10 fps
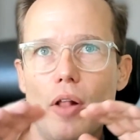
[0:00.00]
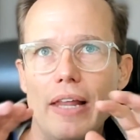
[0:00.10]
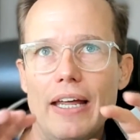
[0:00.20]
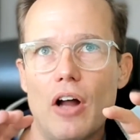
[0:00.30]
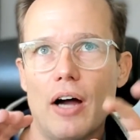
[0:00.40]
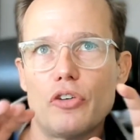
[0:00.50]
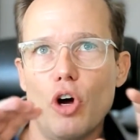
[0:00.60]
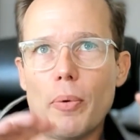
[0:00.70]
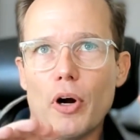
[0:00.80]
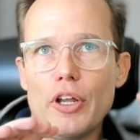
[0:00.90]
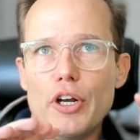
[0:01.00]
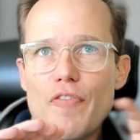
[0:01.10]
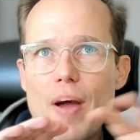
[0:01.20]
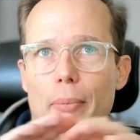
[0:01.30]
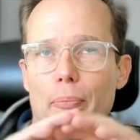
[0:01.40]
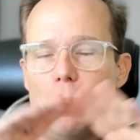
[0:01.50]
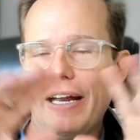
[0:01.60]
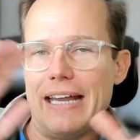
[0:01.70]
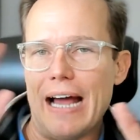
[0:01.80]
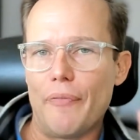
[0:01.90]
late October, early November,
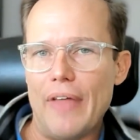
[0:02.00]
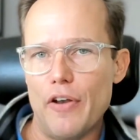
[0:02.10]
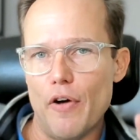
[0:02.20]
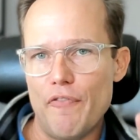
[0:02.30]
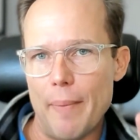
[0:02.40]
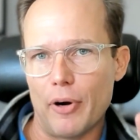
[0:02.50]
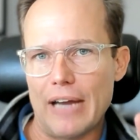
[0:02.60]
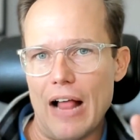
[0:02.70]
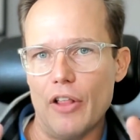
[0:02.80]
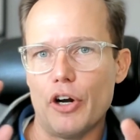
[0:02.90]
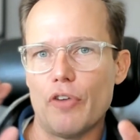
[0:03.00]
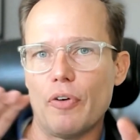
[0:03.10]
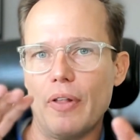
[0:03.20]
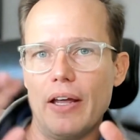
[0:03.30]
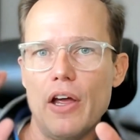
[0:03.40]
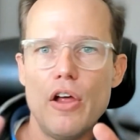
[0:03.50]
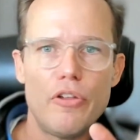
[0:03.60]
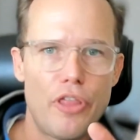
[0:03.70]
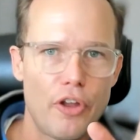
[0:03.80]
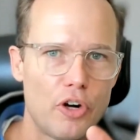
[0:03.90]
planning out that November calendar for
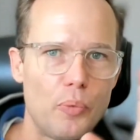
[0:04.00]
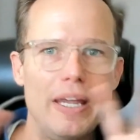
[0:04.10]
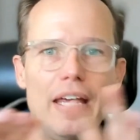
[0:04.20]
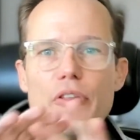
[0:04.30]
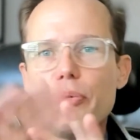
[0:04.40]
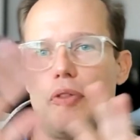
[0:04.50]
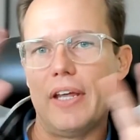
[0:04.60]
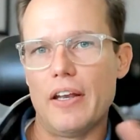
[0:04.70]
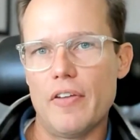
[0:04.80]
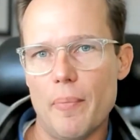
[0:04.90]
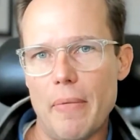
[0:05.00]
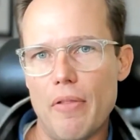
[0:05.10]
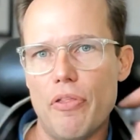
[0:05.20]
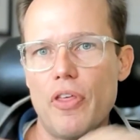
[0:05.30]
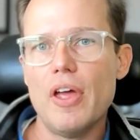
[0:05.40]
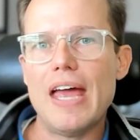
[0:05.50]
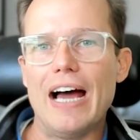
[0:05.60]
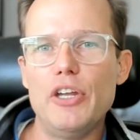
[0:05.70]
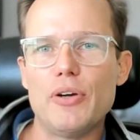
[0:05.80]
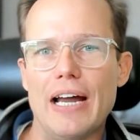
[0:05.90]
third week through the end of the month? How
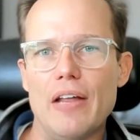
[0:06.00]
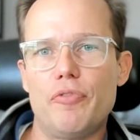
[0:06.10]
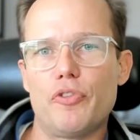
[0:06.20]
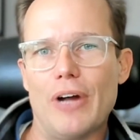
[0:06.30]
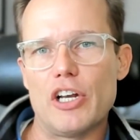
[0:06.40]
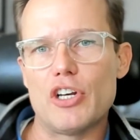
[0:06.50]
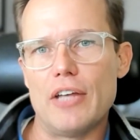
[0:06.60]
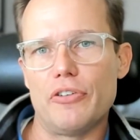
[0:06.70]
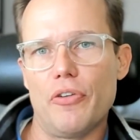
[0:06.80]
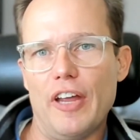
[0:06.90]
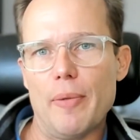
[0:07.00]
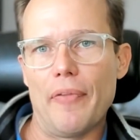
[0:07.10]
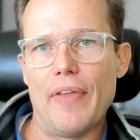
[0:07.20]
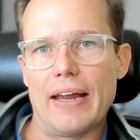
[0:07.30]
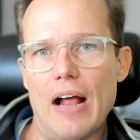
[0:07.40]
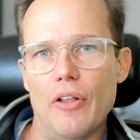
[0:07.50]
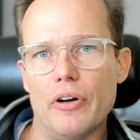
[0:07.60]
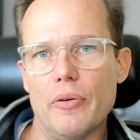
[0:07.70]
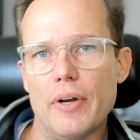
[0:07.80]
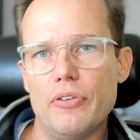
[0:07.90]
do you kind of strategize and think about that
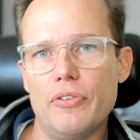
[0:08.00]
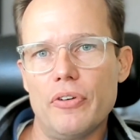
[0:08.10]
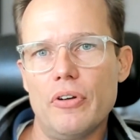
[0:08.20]
calendar, Reese?